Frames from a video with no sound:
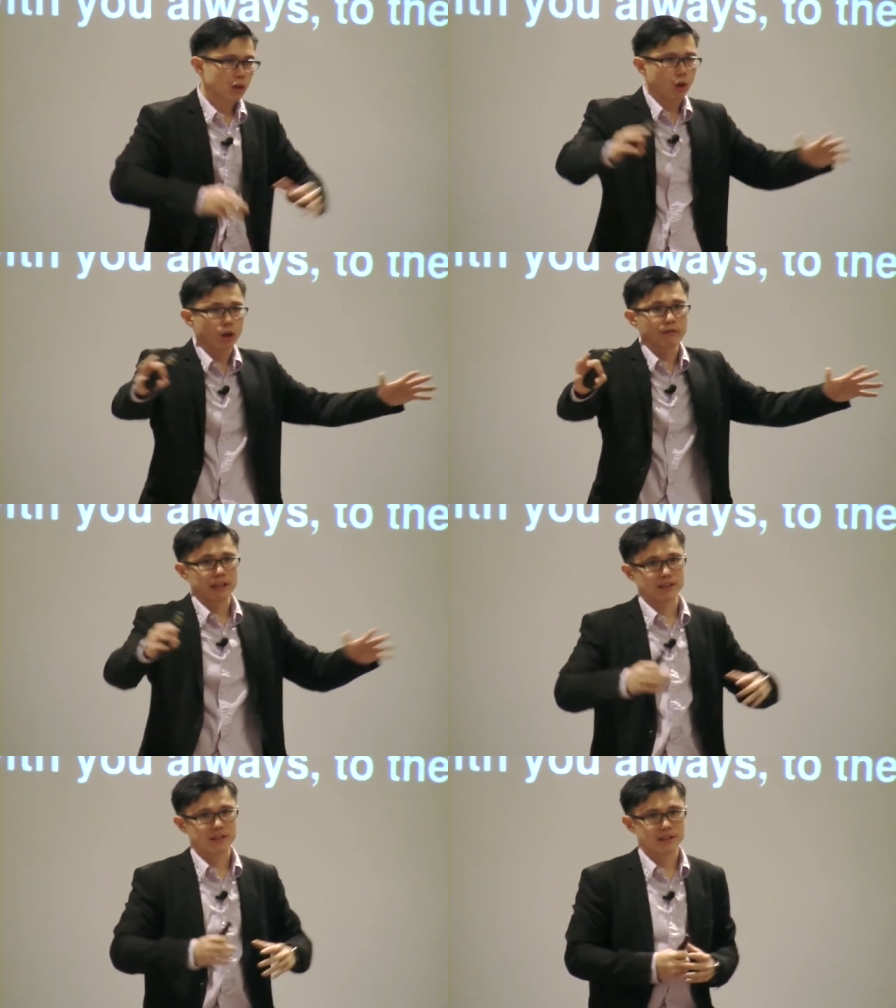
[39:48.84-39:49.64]
All of
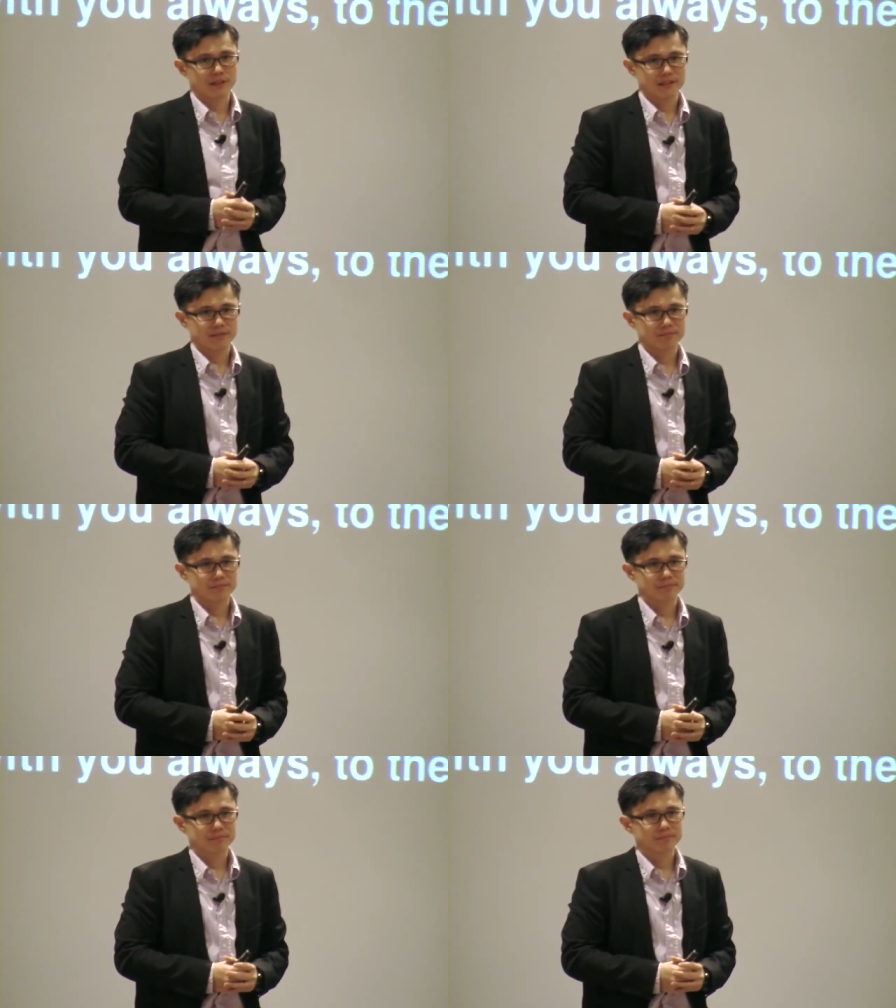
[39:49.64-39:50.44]
us
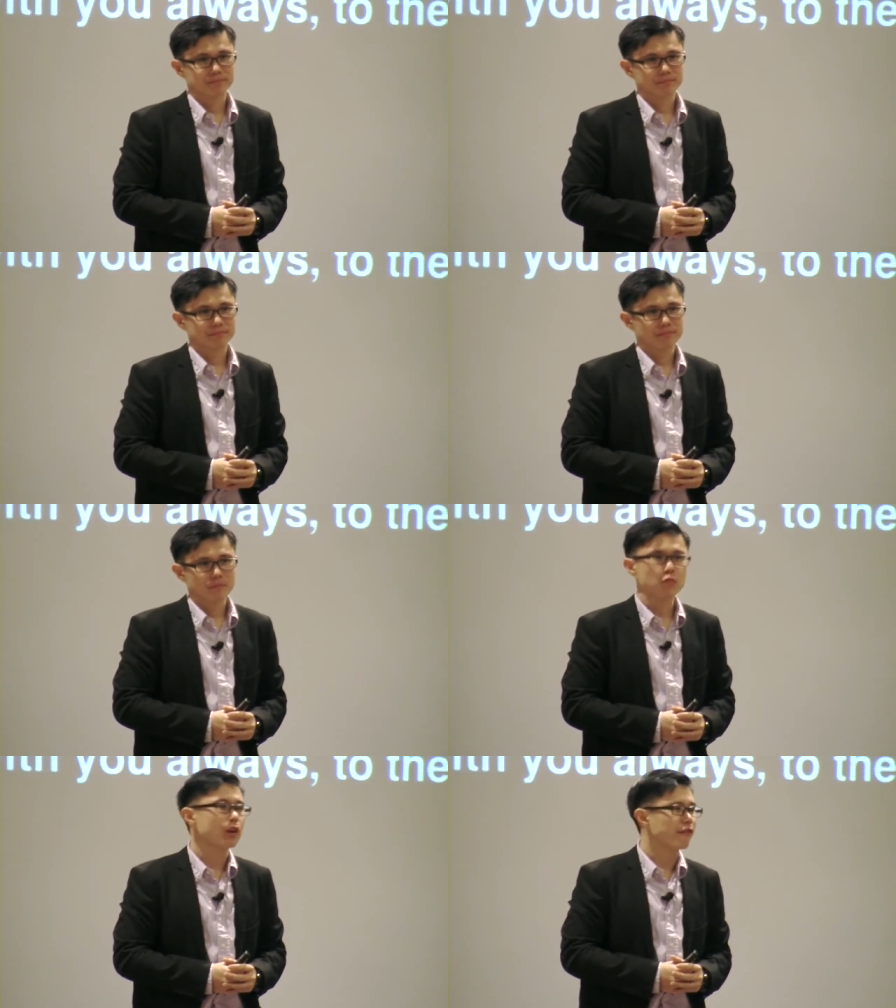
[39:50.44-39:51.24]

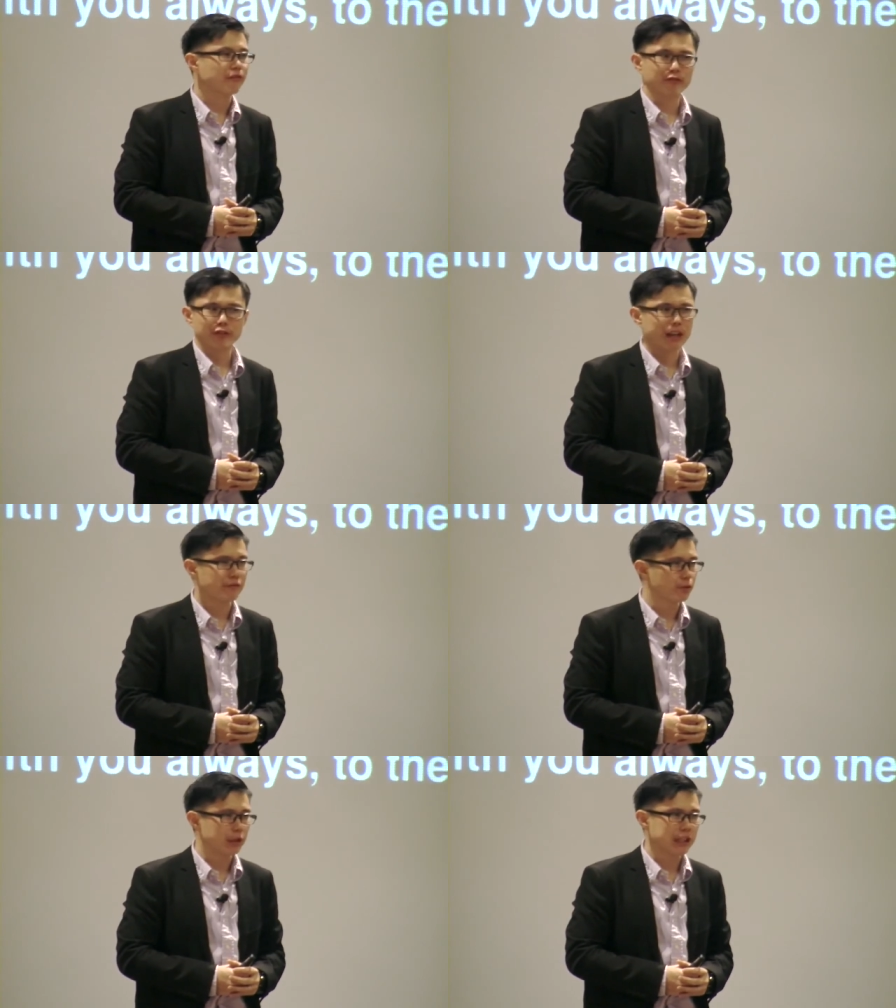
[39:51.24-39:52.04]
you are
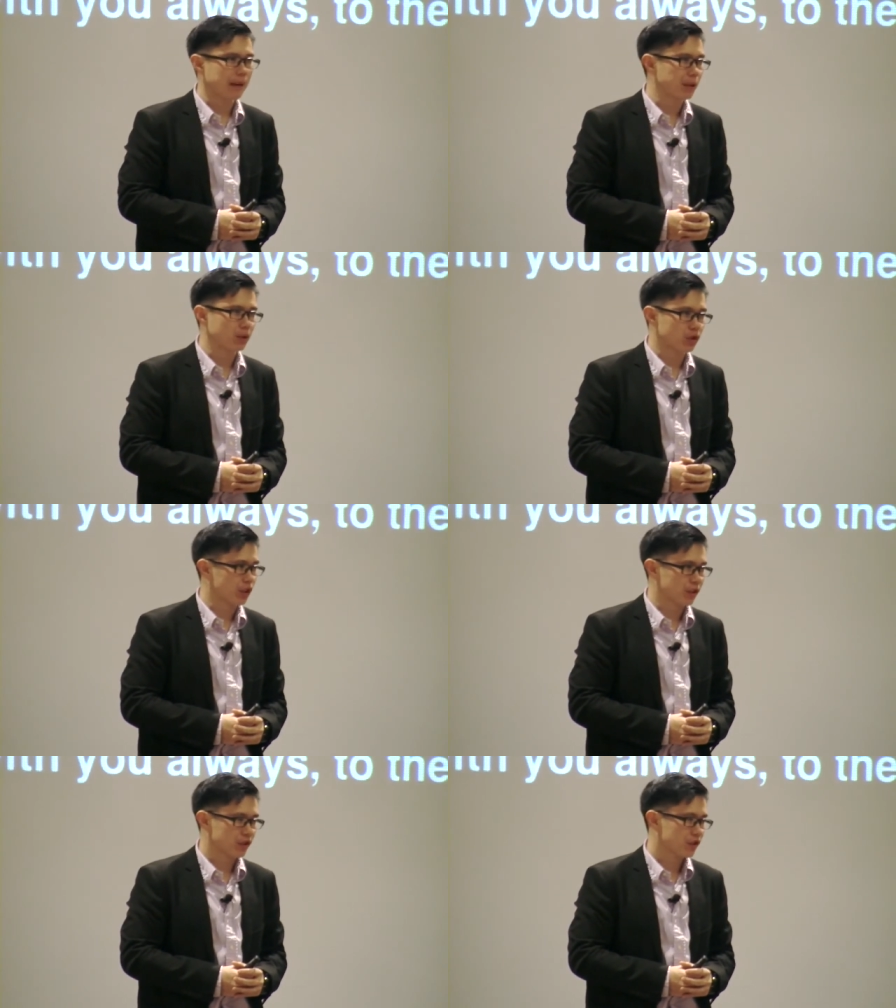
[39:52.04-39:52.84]
faithfully coming to
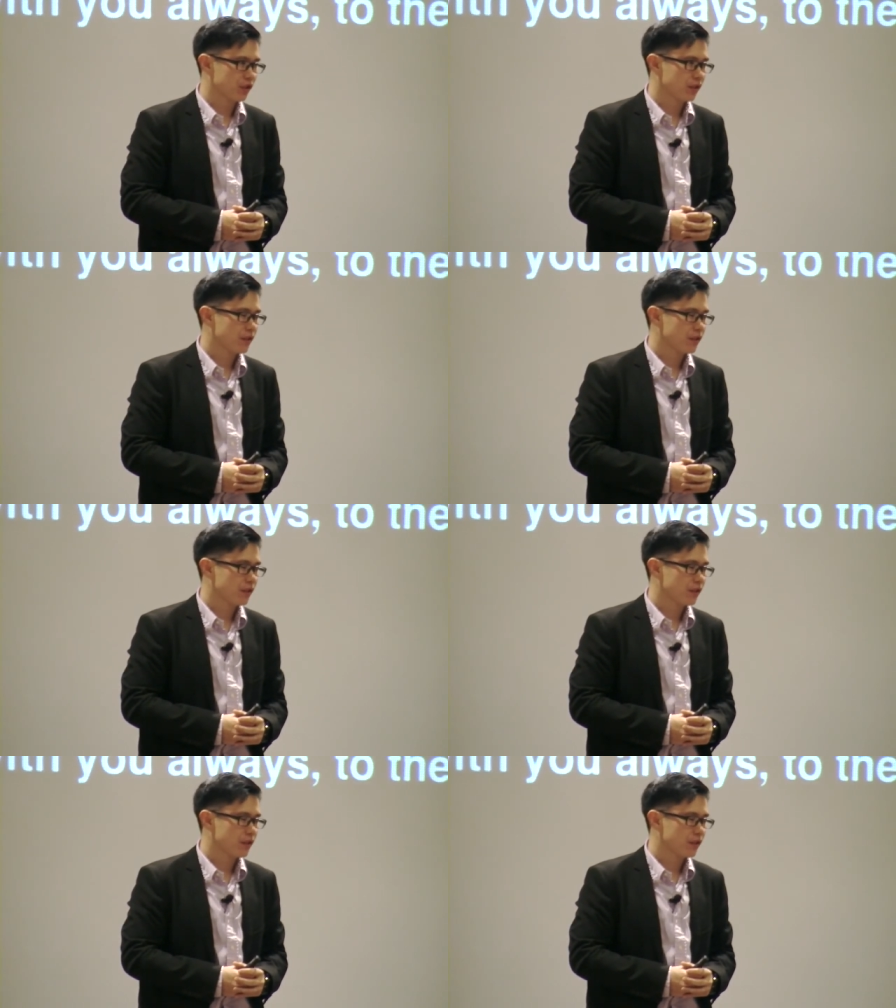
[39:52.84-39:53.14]
church.